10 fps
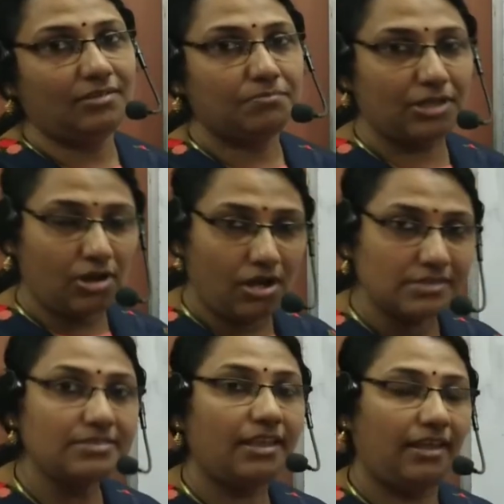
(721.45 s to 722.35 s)

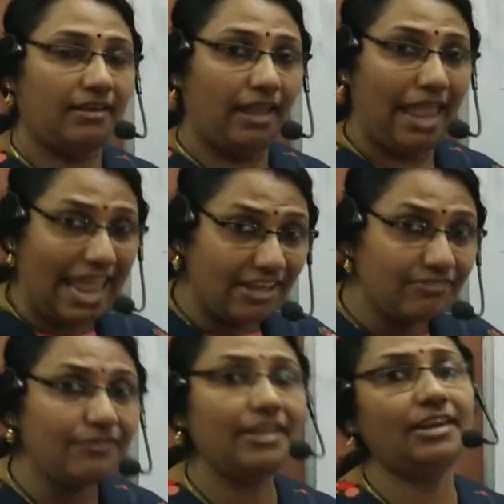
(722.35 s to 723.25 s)
Because in
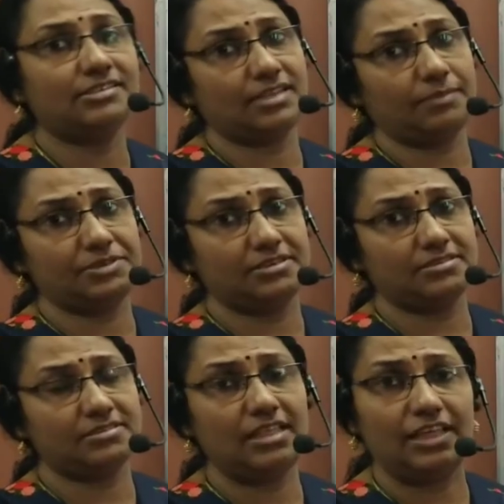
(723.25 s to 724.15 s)
every
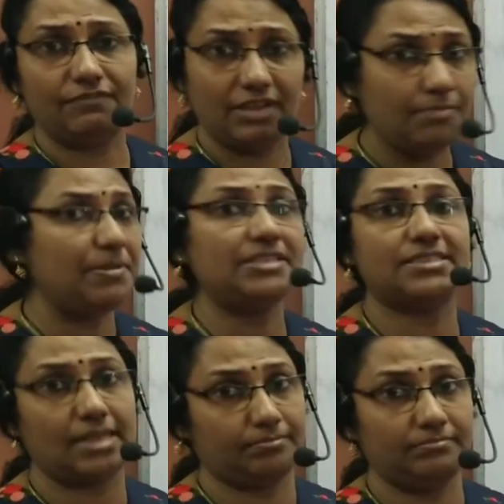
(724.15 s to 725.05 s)
chapters, there will be
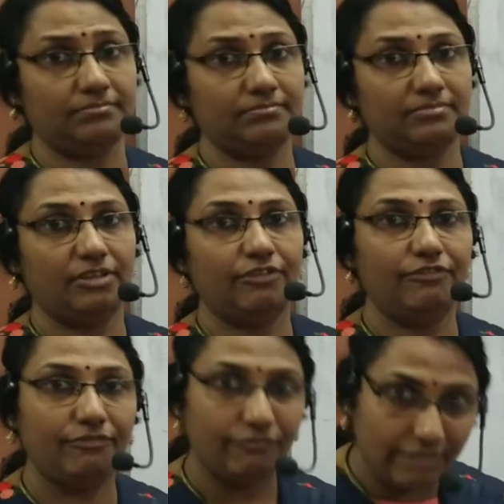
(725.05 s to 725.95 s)
some
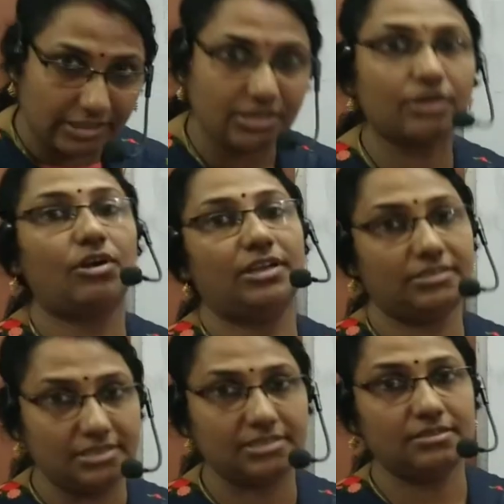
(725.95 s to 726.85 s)
vector
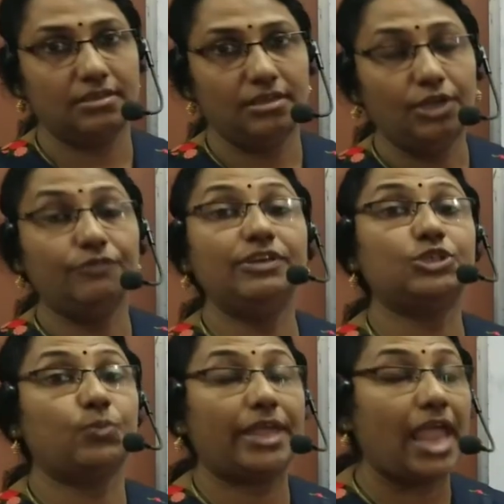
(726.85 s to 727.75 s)
quantities
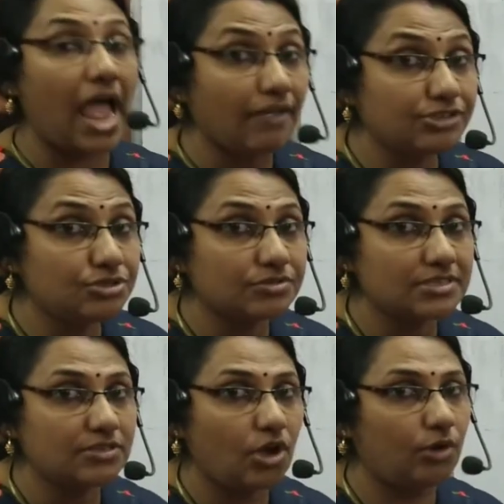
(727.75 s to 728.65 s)
which we have to
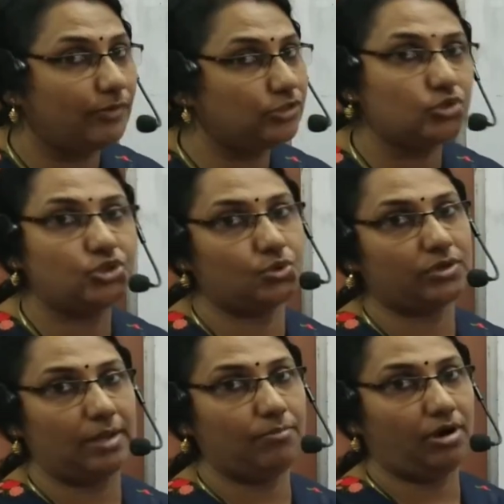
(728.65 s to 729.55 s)
resolve into two
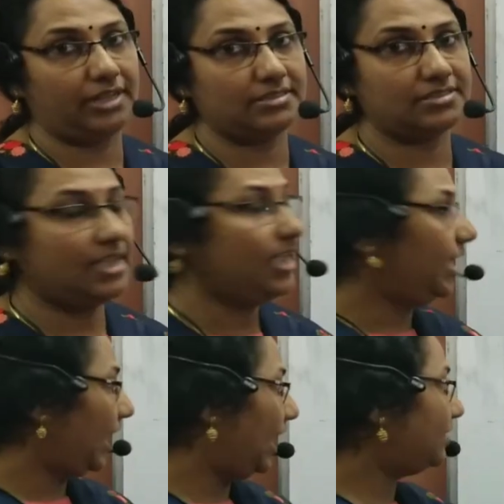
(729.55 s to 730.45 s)
components.
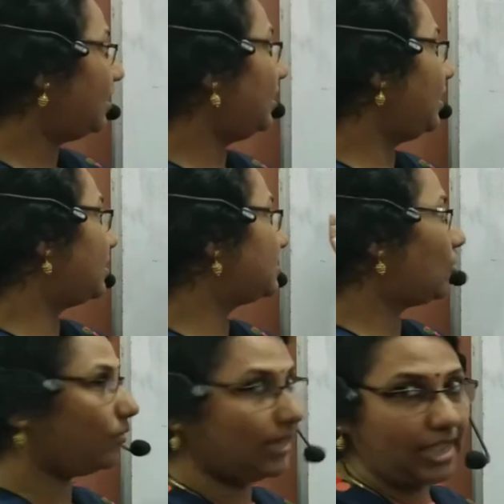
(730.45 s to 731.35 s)
Either in x
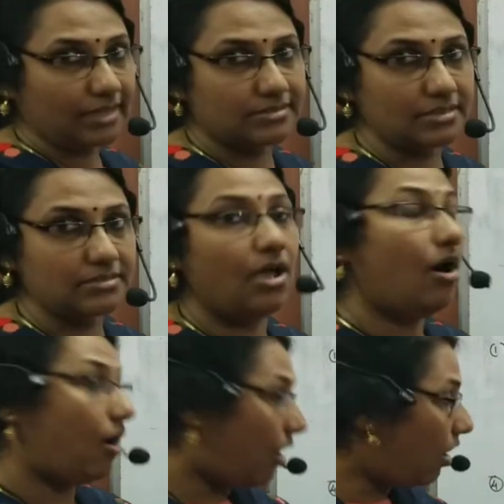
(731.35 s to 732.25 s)
or y axis
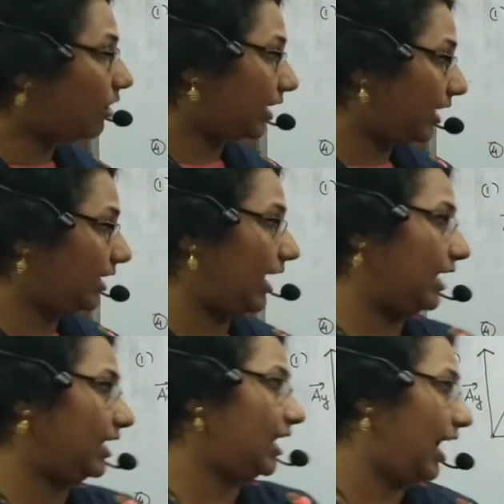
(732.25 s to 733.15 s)
or in
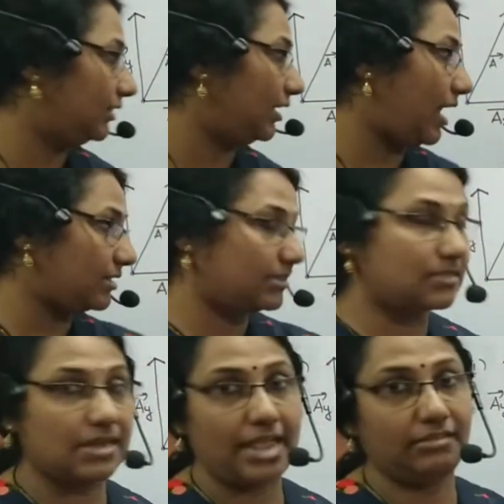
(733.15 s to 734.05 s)
any other
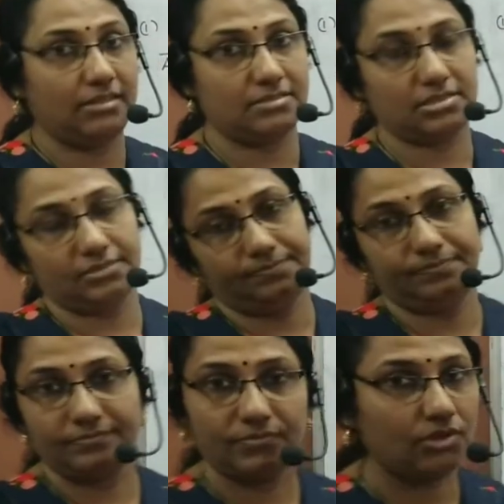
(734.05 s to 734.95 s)
axis like this.
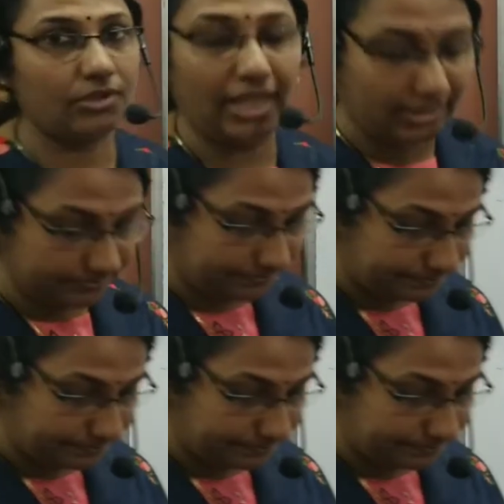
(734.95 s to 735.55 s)
Okay.